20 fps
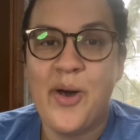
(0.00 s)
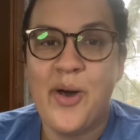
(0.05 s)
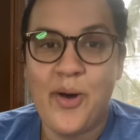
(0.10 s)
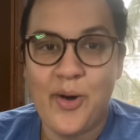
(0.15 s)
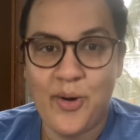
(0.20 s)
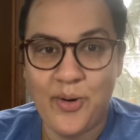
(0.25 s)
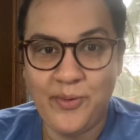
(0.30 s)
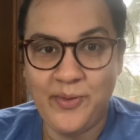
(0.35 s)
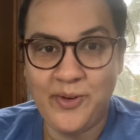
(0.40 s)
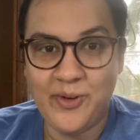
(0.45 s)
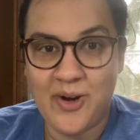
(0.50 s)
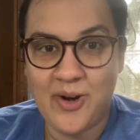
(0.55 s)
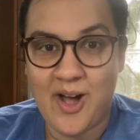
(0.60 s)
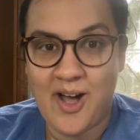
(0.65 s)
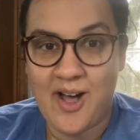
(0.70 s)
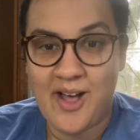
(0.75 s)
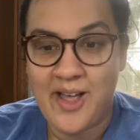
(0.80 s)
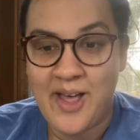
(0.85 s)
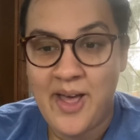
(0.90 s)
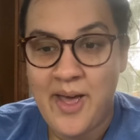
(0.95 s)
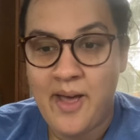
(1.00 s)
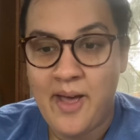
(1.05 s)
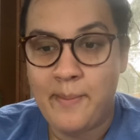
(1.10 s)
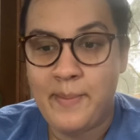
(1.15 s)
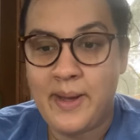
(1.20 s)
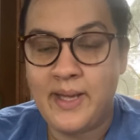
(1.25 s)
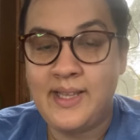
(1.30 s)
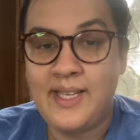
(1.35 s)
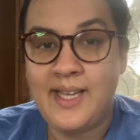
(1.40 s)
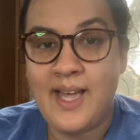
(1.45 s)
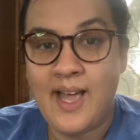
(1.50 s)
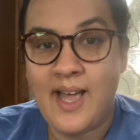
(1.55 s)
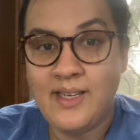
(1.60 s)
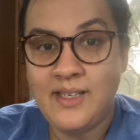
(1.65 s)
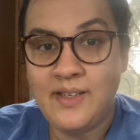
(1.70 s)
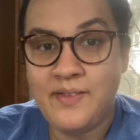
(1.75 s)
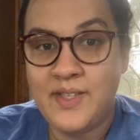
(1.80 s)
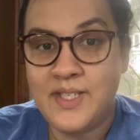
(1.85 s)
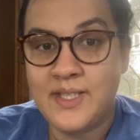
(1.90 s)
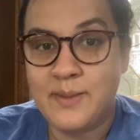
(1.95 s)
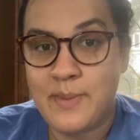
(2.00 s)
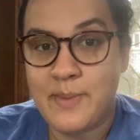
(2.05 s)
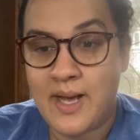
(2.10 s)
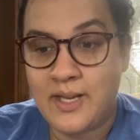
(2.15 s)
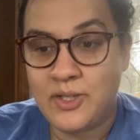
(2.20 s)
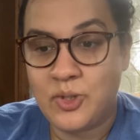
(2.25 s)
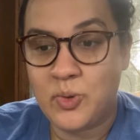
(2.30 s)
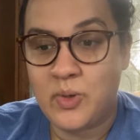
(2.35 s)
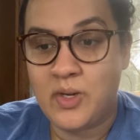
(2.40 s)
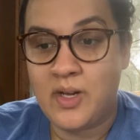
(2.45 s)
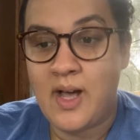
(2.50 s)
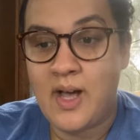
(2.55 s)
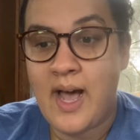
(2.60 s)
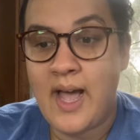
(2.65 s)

Overall, by the end of this module,